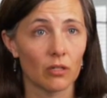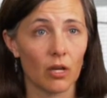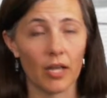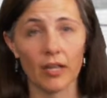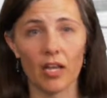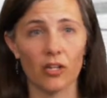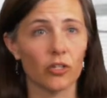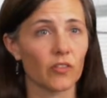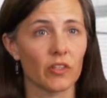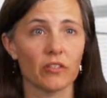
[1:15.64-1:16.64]
I, I
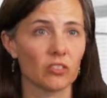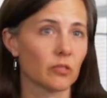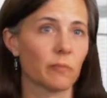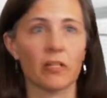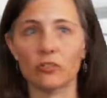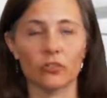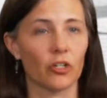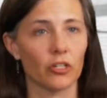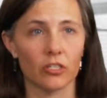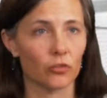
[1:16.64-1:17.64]
heard that there's special
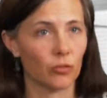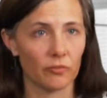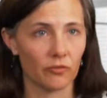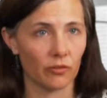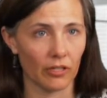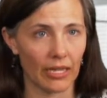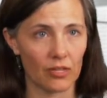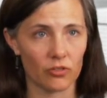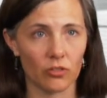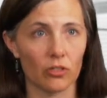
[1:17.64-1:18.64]
targeted treatment for lung
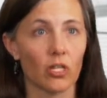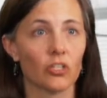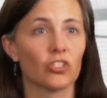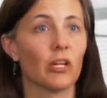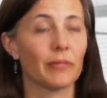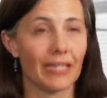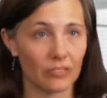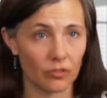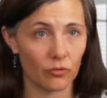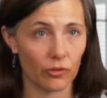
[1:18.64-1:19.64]
cancer. Should I be
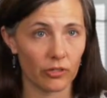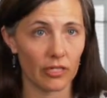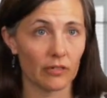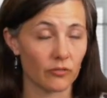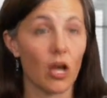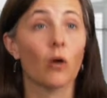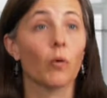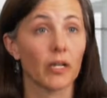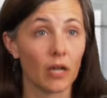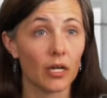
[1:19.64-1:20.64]
tested for it? And if not,
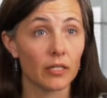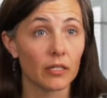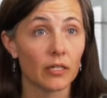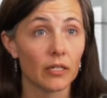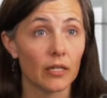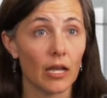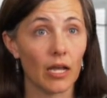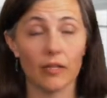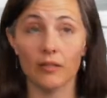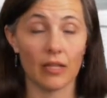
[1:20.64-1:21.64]
why not?
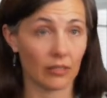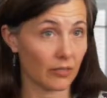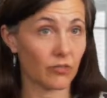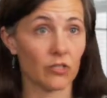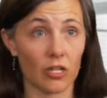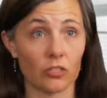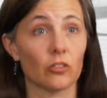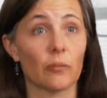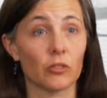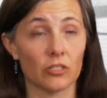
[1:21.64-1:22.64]
And that gives the
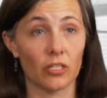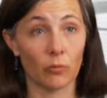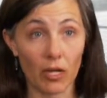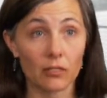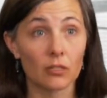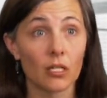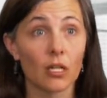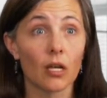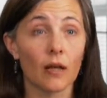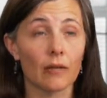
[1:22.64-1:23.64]
doctor an opportunity to say, well,
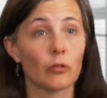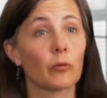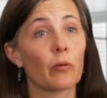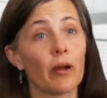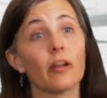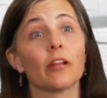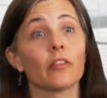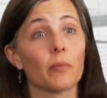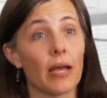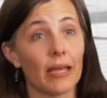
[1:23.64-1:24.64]
it would require
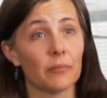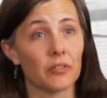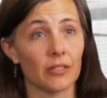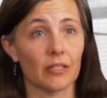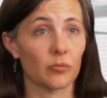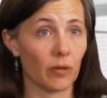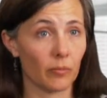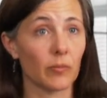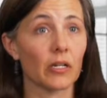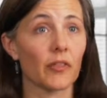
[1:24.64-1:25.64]
another biopsy, and that's
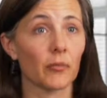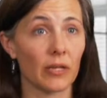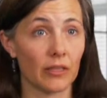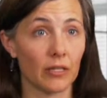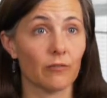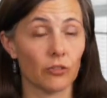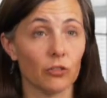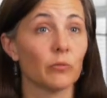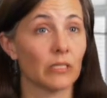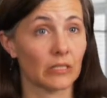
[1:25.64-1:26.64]
probably not the right thing for
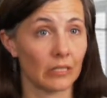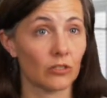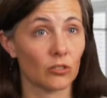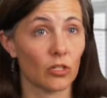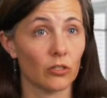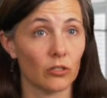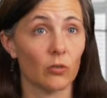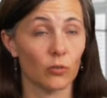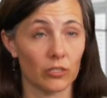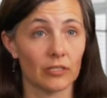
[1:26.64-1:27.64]
you. We need to get
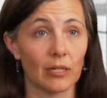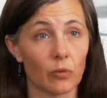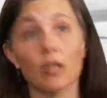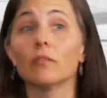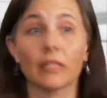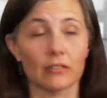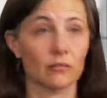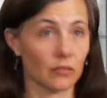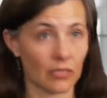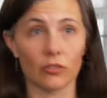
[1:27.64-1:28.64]
started. Or to say, well, that,
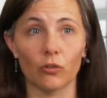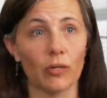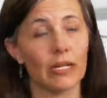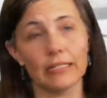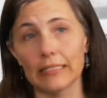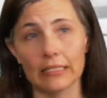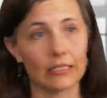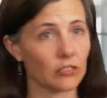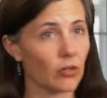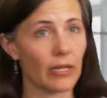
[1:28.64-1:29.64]
that's a great idea.
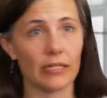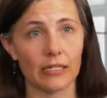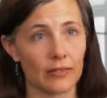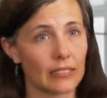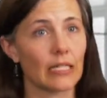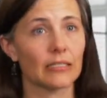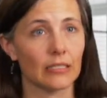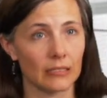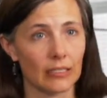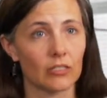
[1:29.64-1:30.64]
Let's go ahead and get that
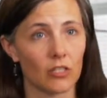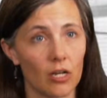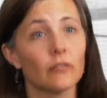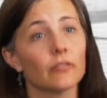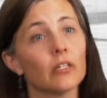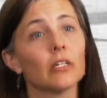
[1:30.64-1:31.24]
testing sent off.